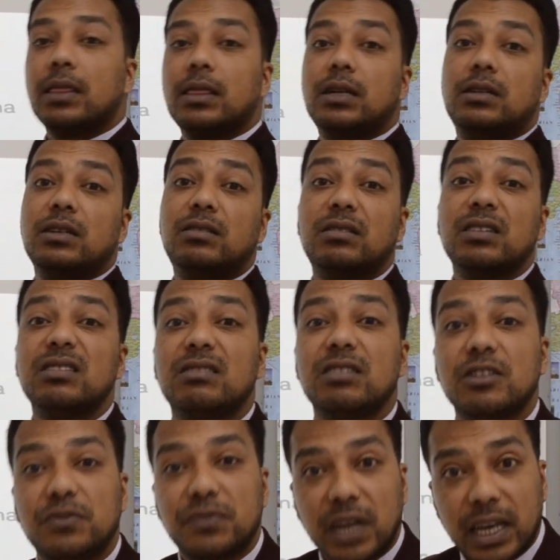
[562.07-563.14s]
the distance
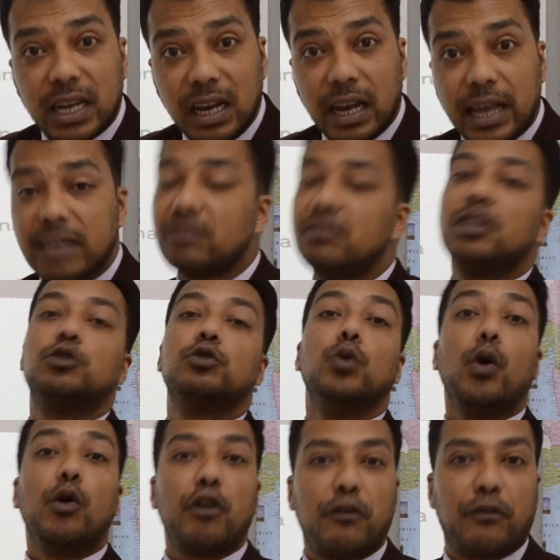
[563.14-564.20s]
is very less, there is
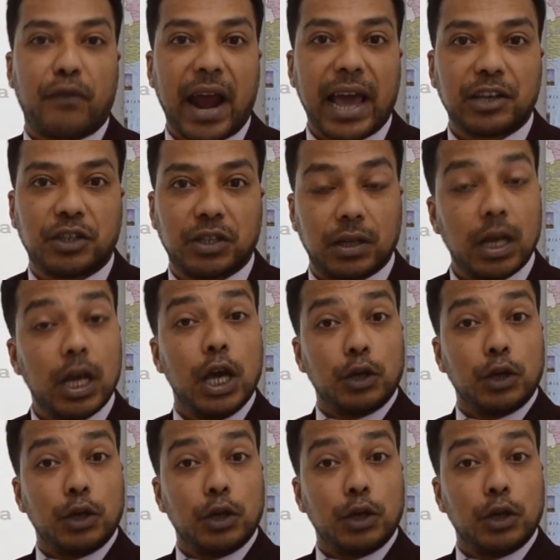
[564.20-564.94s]
no refraction.